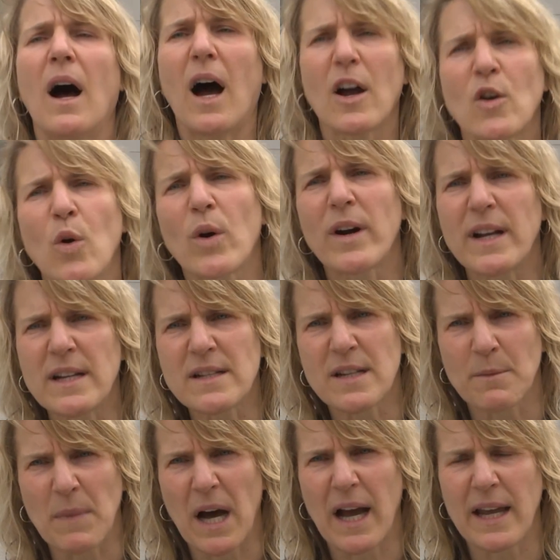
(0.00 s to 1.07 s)
according to
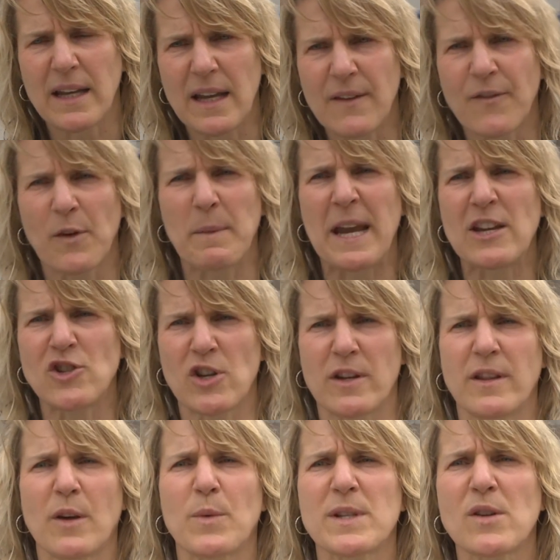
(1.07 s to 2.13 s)
my information,
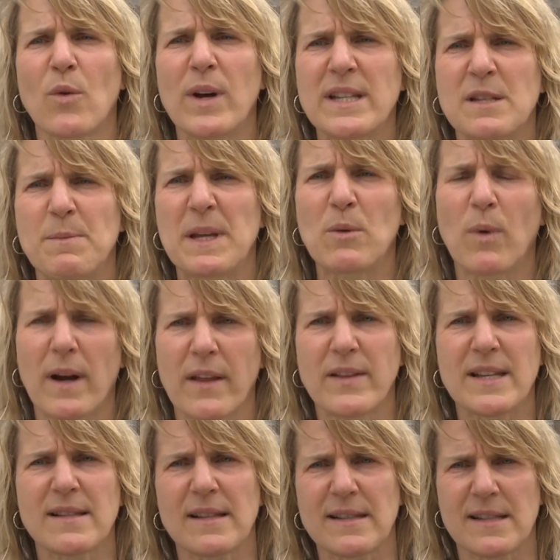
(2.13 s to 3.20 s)
there was going to be one of
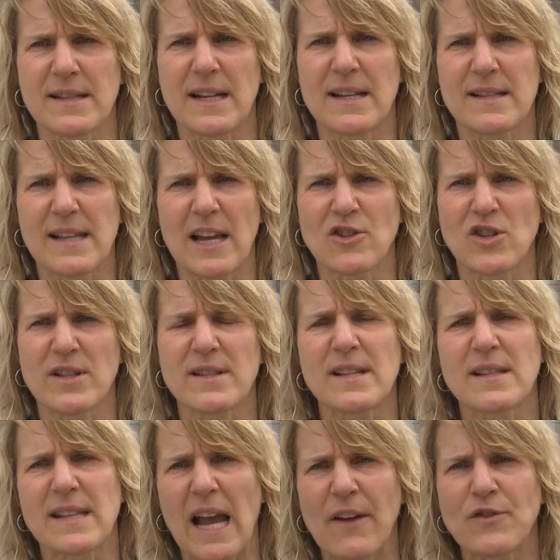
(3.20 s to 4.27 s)
these listening sessions
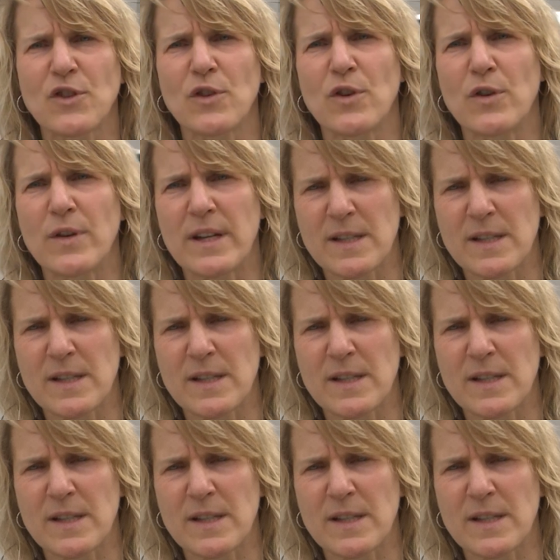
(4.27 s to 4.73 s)
this afternoon